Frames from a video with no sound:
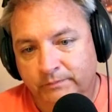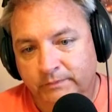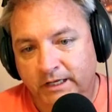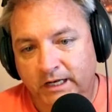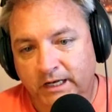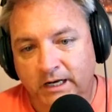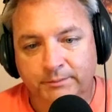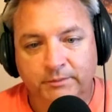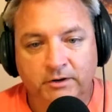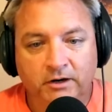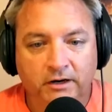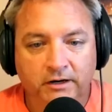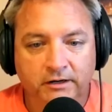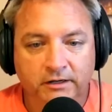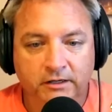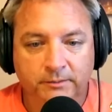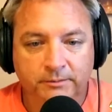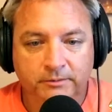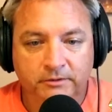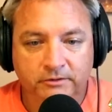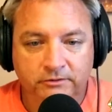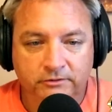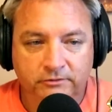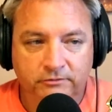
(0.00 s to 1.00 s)
And I'm caught up
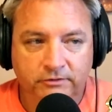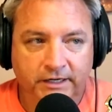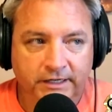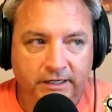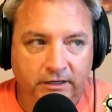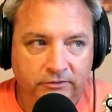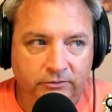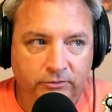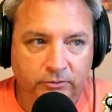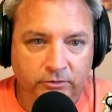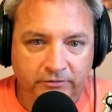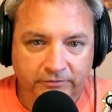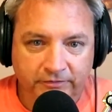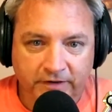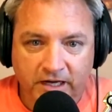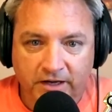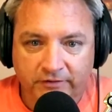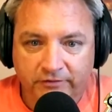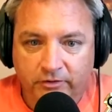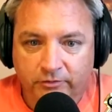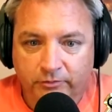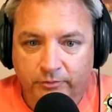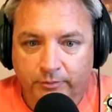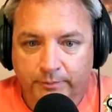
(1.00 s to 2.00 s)
because right now there's only
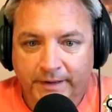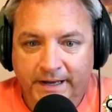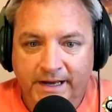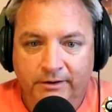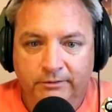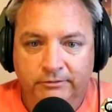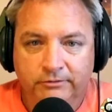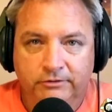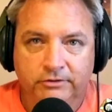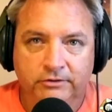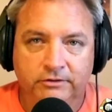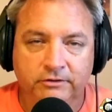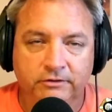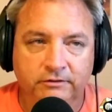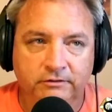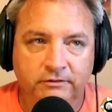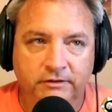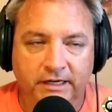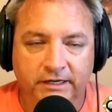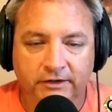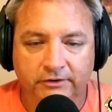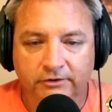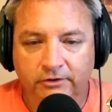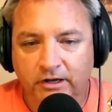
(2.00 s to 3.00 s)
5 of them out.
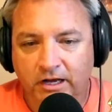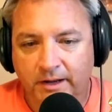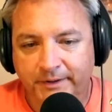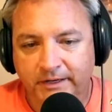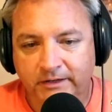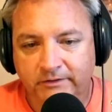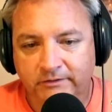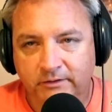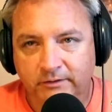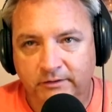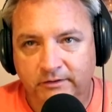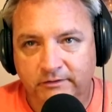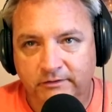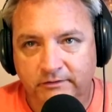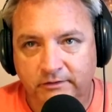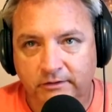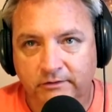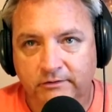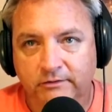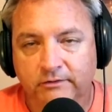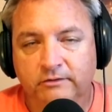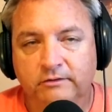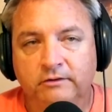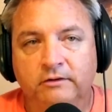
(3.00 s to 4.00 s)
I don't know how many's in a
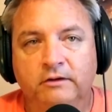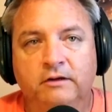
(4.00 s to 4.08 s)
season.